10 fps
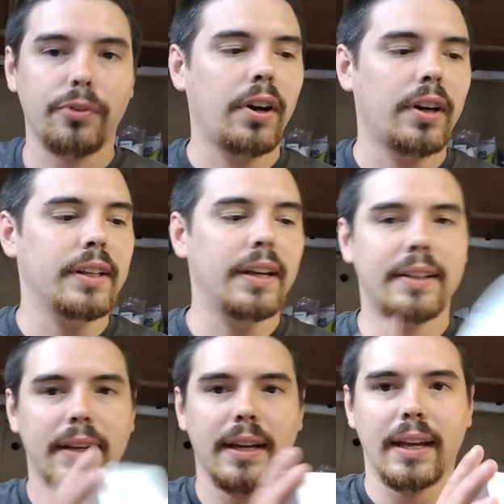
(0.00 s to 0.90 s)
on, it's
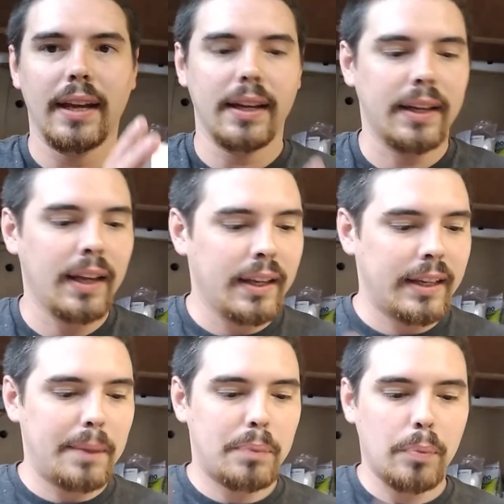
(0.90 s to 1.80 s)
going to
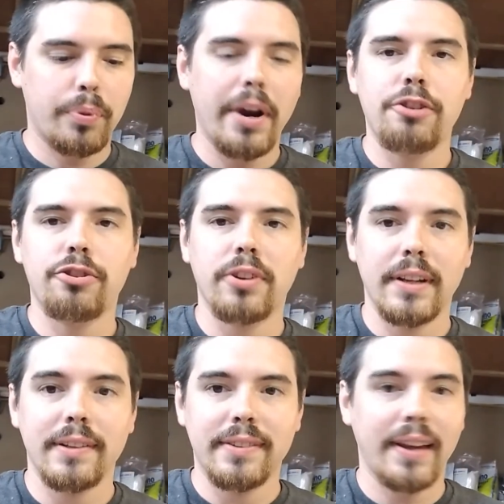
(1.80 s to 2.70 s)
keep the pressure
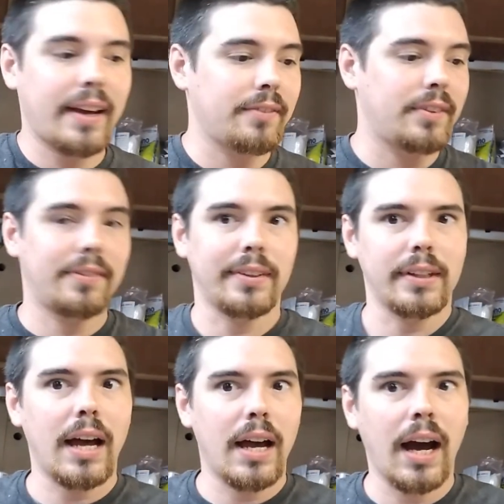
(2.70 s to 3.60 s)
inside of this a
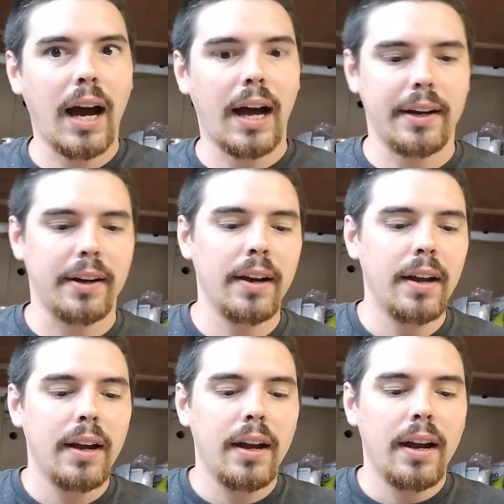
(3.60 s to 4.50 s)
lot higher.
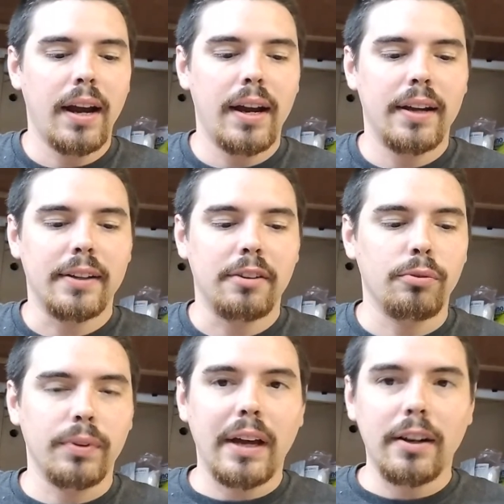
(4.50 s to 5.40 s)
And
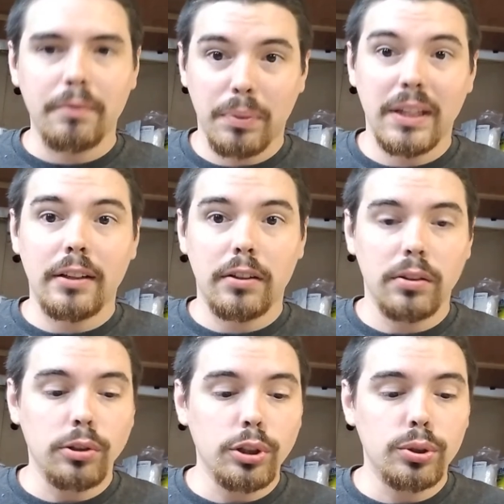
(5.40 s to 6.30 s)
without being
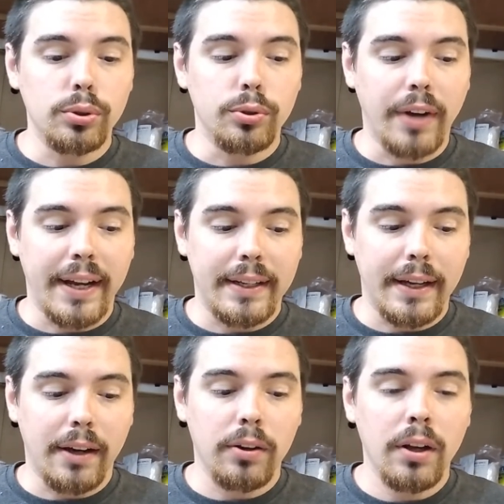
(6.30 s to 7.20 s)
glued right
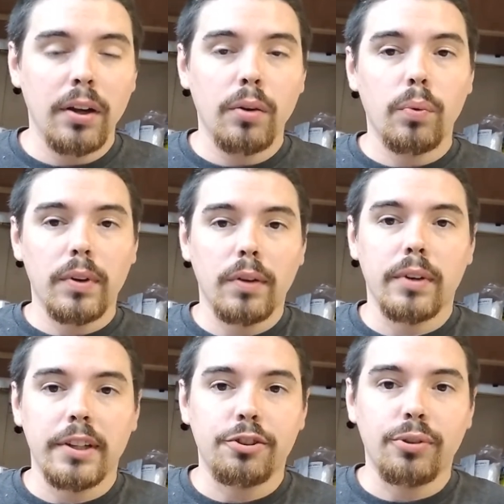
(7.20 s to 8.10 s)
now, what I
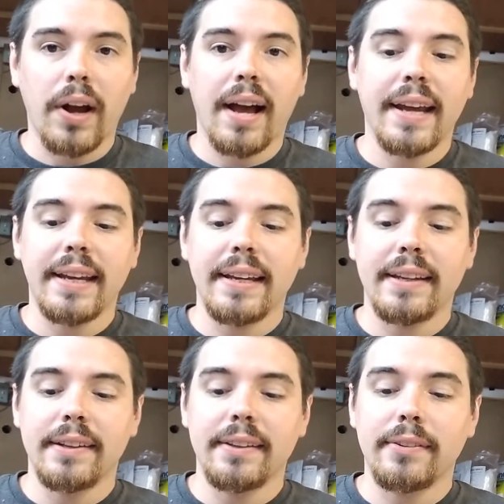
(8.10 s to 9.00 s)
want to try
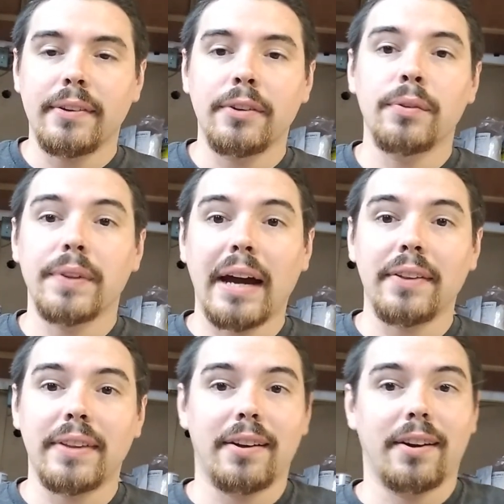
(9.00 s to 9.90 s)
is without
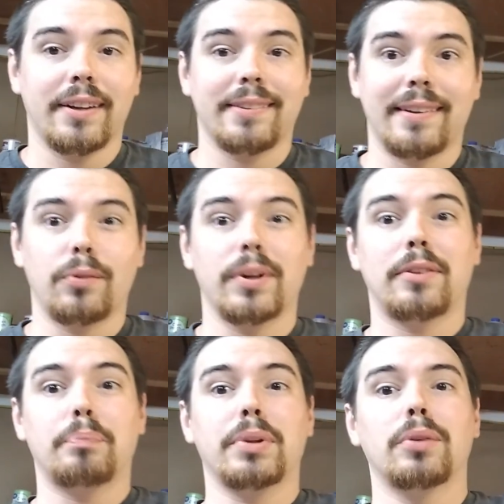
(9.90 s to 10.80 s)
that on, because I don't want it to
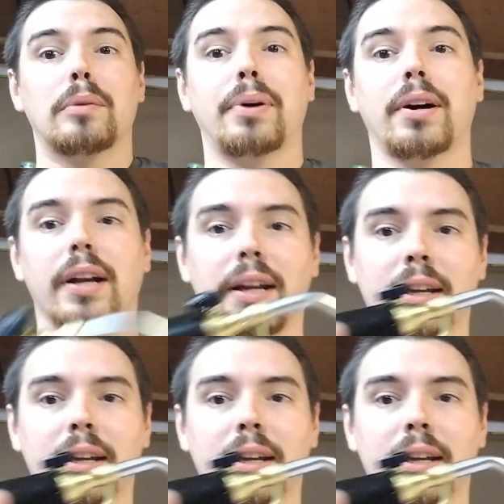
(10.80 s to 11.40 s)
blow apart.